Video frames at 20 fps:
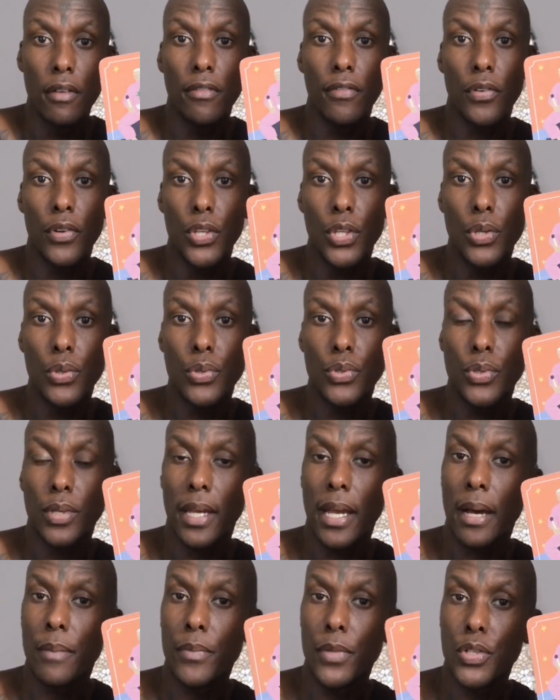for you
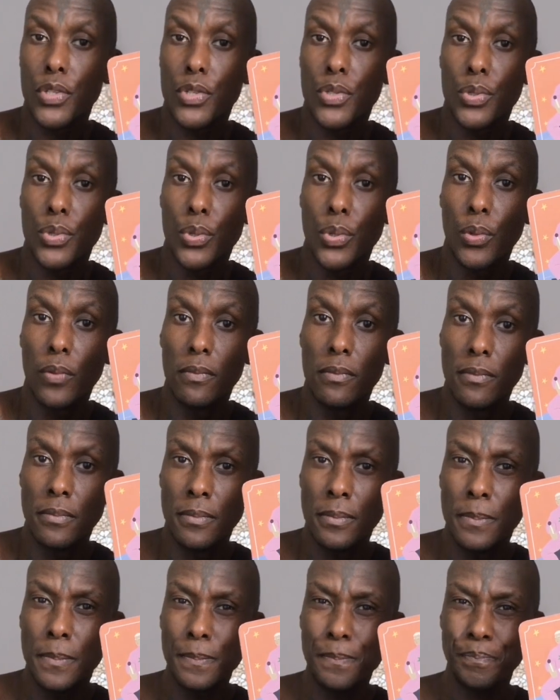to come into
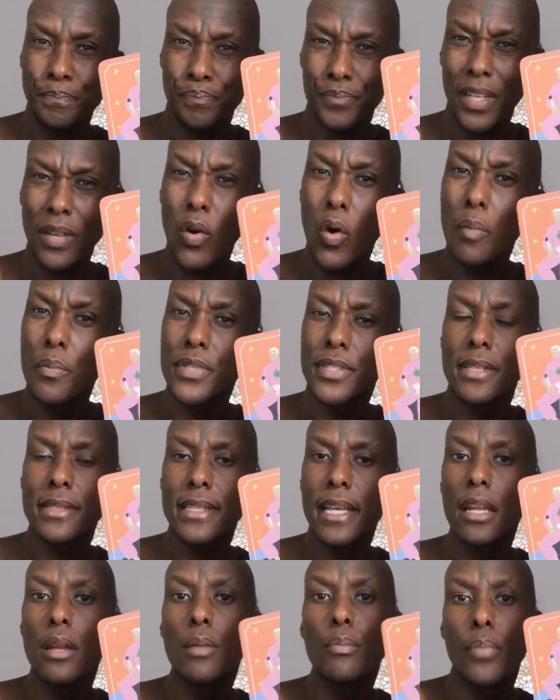almost
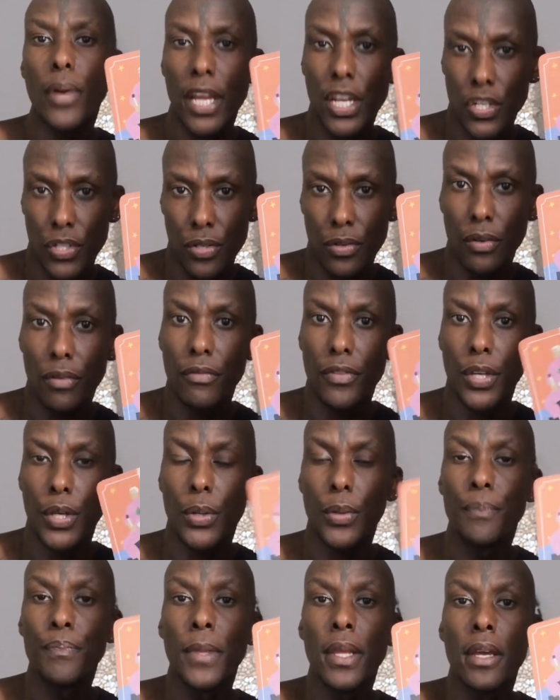a celebration of
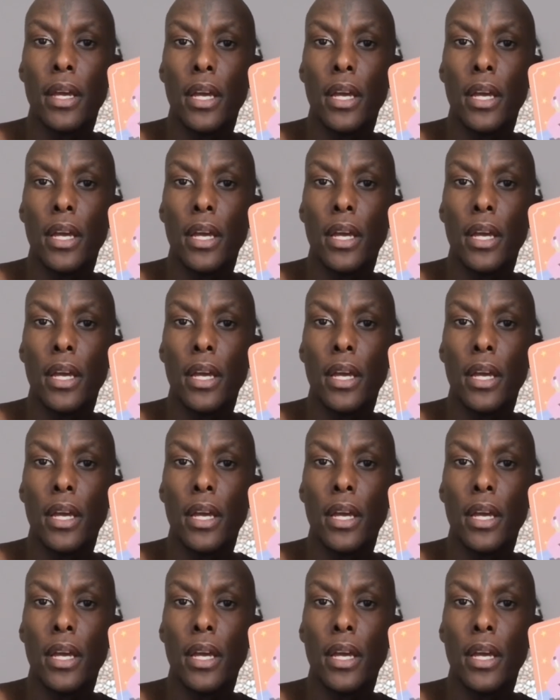you.